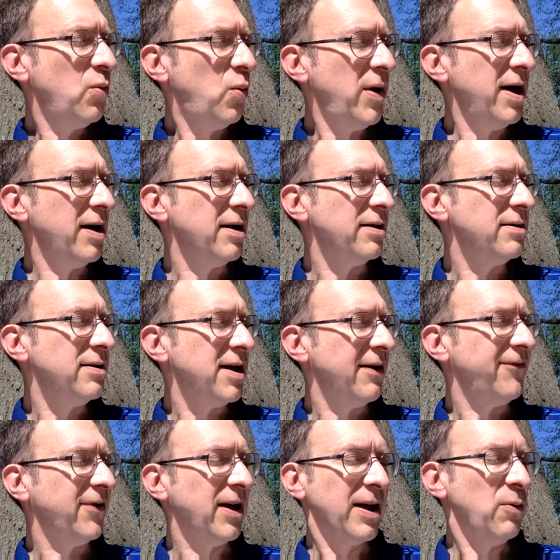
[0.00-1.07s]
Weird,
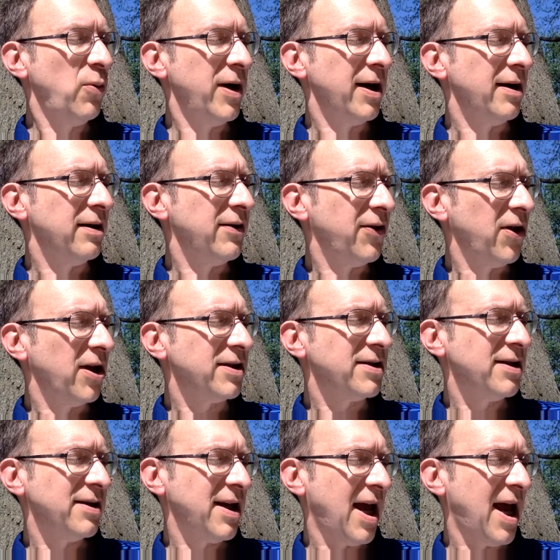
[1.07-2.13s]
definitely weird, thought
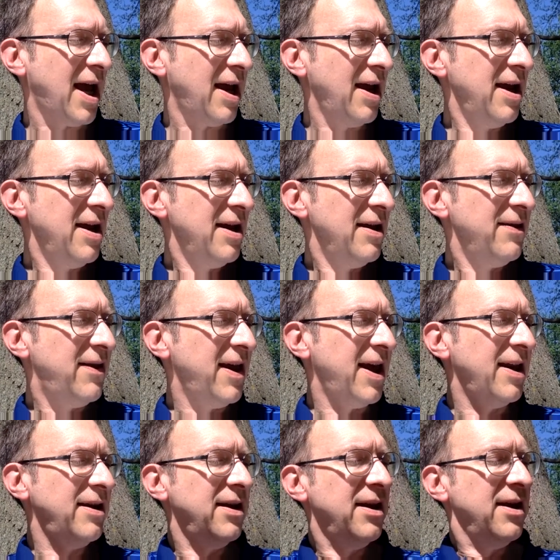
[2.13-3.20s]
Tendai.
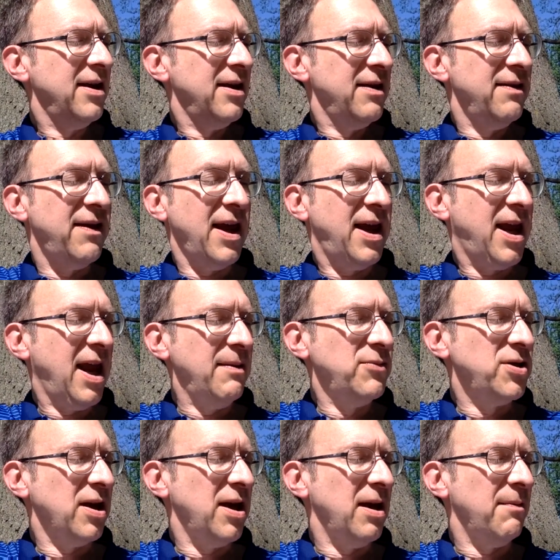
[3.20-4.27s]
Then they came
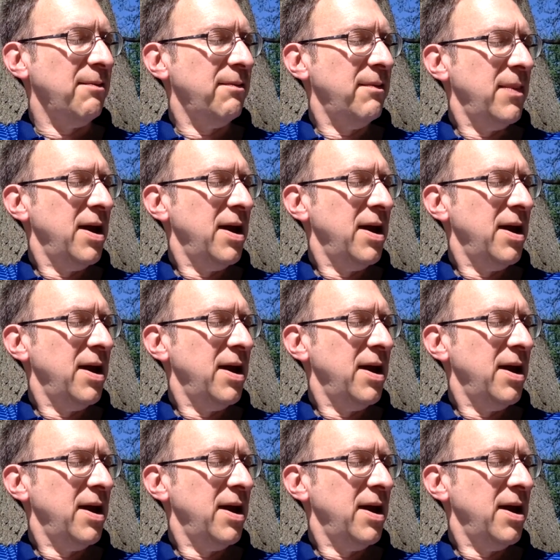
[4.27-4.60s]
to him.